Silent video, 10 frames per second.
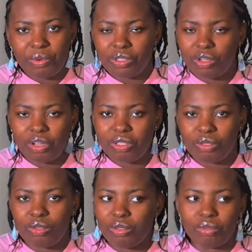was not going
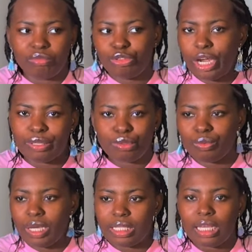to, you know, try to
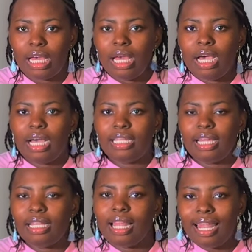wait. And
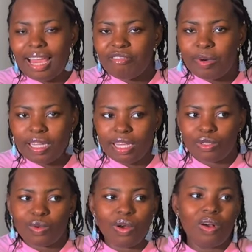then live band
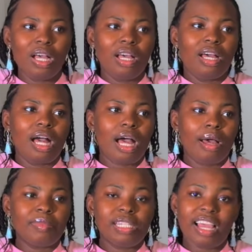as well.
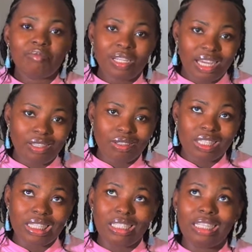The live band I
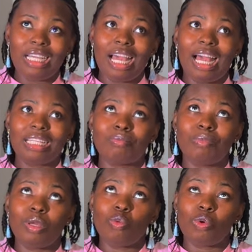used literally has
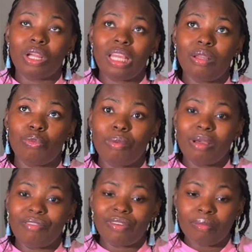been working with
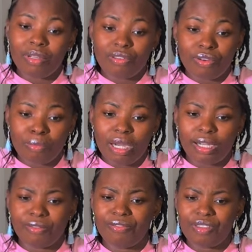my family for
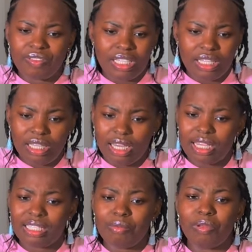about 15
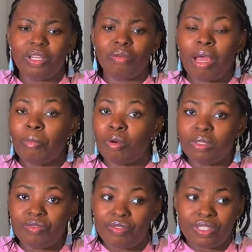years. It played on my
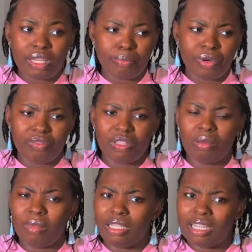mom's 50th
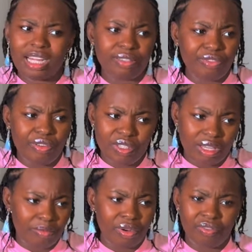birthday, my dad's
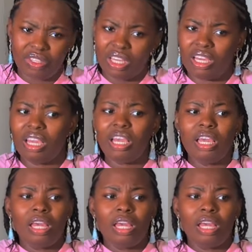50th birthday,